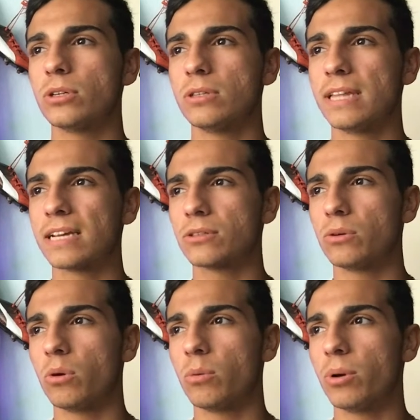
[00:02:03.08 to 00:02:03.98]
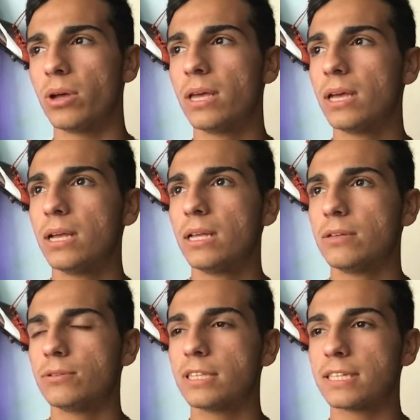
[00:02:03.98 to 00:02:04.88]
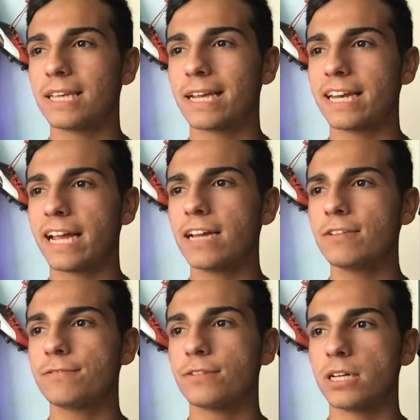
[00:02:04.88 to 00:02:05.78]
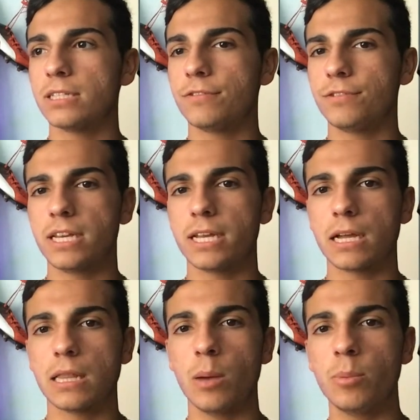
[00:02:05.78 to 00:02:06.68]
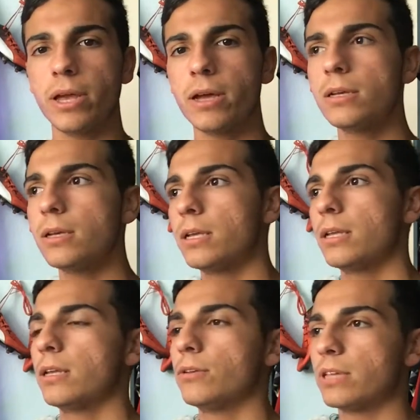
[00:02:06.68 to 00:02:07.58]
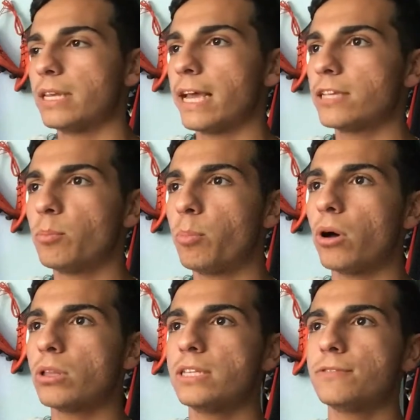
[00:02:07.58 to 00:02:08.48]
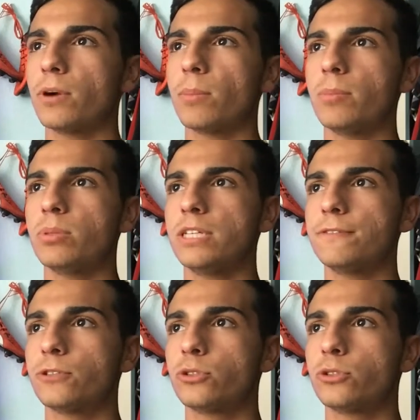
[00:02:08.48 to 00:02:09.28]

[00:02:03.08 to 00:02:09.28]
the next goal, but it was in the second half. Davide Calabria, it was a nice ball in from, I believe,